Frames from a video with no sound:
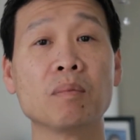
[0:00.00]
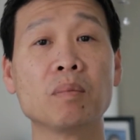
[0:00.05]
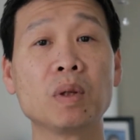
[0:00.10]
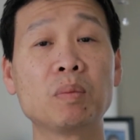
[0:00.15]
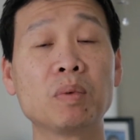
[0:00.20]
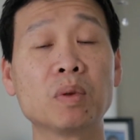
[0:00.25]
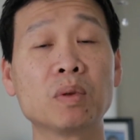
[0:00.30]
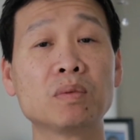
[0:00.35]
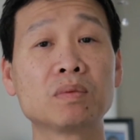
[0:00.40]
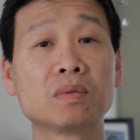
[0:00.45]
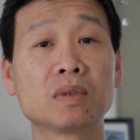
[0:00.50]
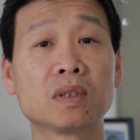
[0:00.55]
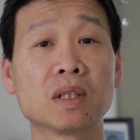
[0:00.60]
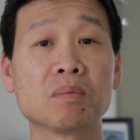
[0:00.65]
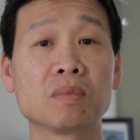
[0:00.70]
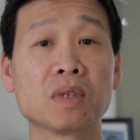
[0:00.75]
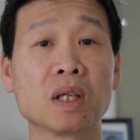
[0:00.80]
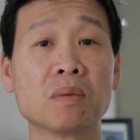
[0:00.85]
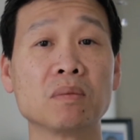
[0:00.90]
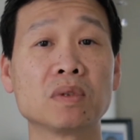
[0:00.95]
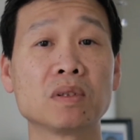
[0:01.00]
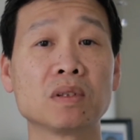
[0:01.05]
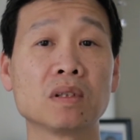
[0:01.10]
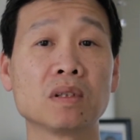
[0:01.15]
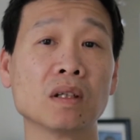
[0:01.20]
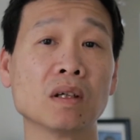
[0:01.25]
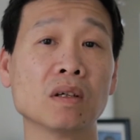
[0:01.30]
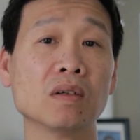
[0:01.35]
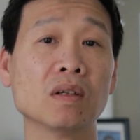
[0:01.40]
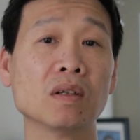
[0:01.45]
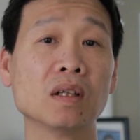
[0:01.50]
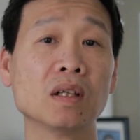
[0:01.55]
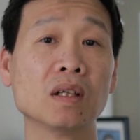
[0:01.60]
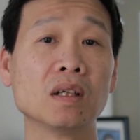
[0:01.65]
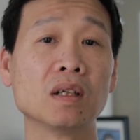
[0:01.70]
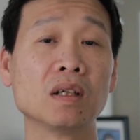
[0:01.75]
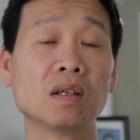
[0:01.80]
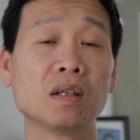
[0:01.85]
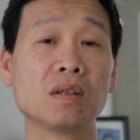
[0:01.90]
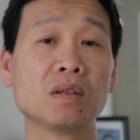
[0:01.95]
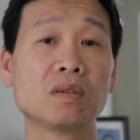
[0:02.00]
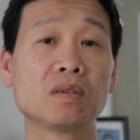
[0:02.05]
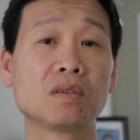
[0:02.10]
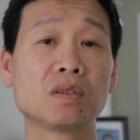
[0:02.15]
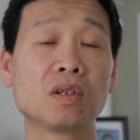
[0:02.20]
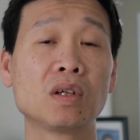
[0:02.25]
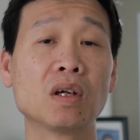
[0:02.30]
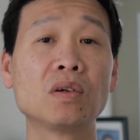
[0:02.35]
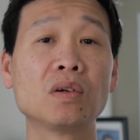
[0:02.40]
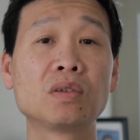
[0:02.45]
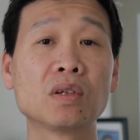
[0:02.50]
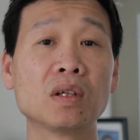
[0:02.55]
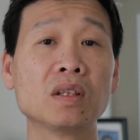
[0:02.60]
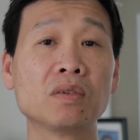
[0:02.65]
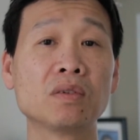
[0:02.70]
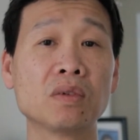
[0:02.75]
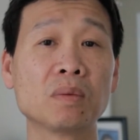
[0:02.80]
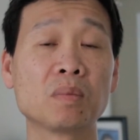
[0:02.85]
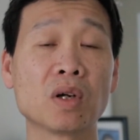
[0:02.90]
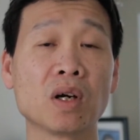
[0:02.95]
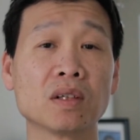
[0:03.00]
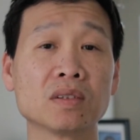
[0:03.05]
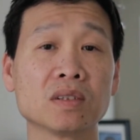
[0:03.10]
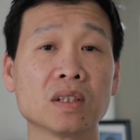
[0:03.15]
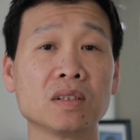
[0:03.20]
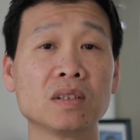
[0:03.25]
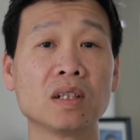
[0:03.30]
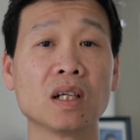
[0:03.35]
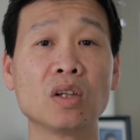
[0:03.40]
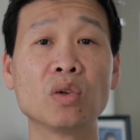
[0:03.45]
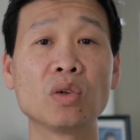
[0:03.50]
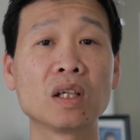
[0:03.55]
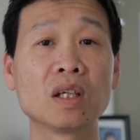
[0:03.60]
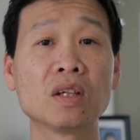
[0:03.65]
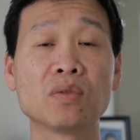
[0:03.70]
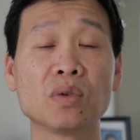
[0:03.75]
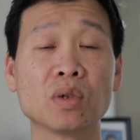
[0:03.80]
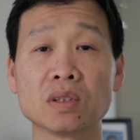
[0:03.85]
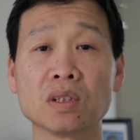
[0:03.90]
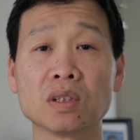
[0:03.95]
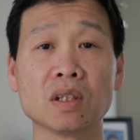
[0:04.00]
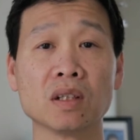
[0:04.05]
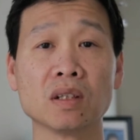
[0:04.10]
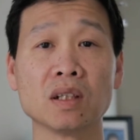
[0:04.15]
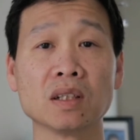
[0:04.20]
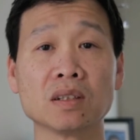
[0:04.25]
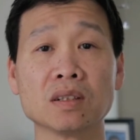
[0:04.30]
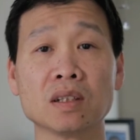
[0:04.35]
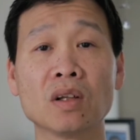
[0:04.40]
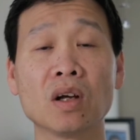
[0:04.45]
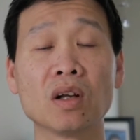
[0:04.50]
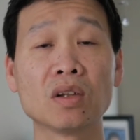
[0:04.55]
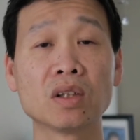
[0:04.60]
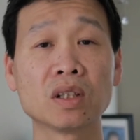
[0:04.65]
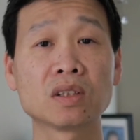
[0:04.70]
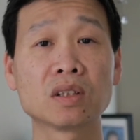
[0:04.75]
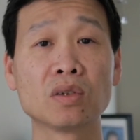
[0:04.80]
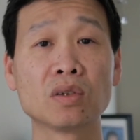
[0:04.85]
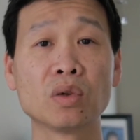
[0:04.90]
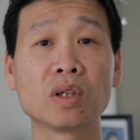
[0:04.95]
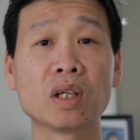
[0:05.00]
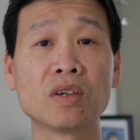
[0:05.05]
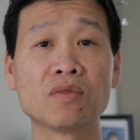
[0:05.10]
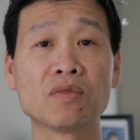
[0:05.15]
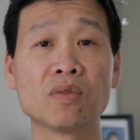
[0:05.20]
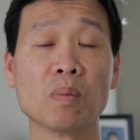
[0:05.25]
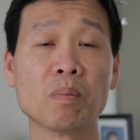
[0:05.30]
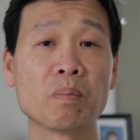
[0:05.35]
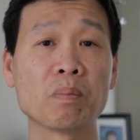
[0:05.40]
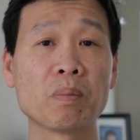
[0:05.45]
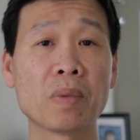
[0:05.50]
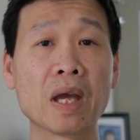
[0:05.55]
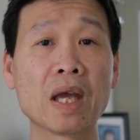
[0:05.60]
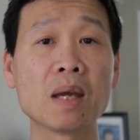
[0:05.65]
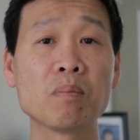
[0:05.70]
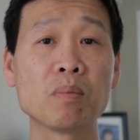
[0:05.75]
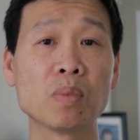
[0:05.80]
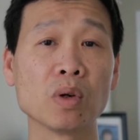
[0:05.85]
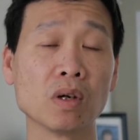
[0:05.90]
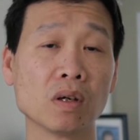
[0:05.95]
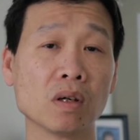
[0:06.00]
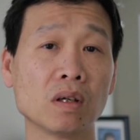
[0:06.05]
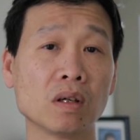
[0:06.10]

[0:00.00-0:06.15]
People sometimes, to go through interview process, they're looking for certain things. They're not just looking for paper.